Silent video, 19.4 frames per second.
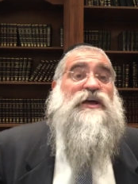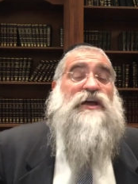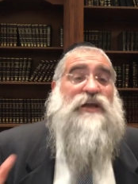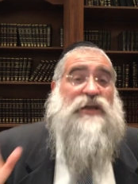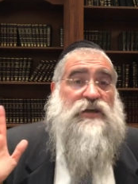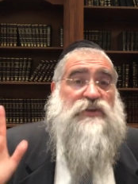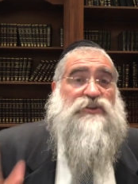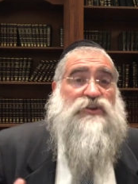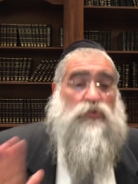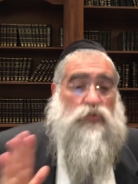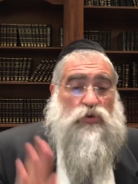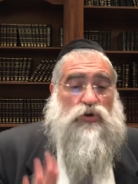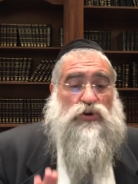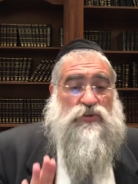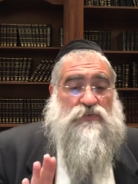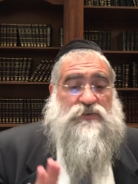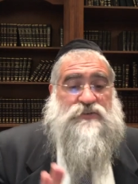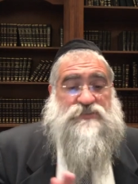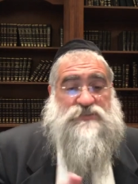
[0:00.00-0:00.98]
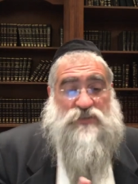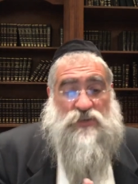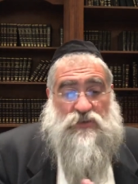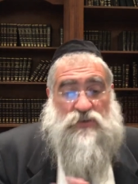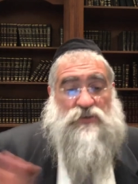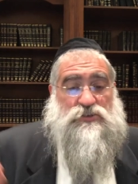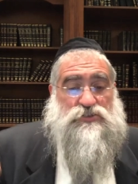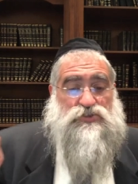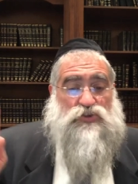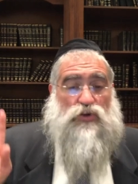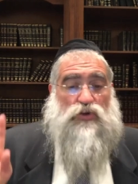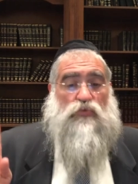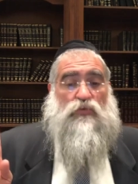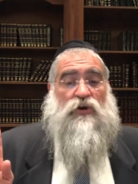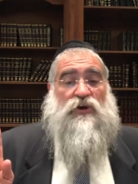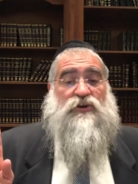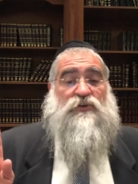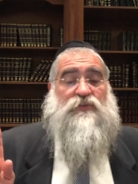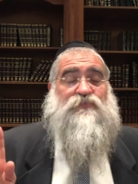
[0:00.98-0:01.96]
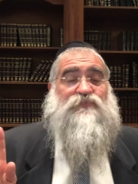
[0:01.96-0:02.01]
In the world of Atzilut, it is all
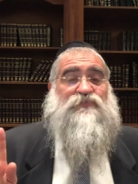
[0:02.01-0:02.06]
one.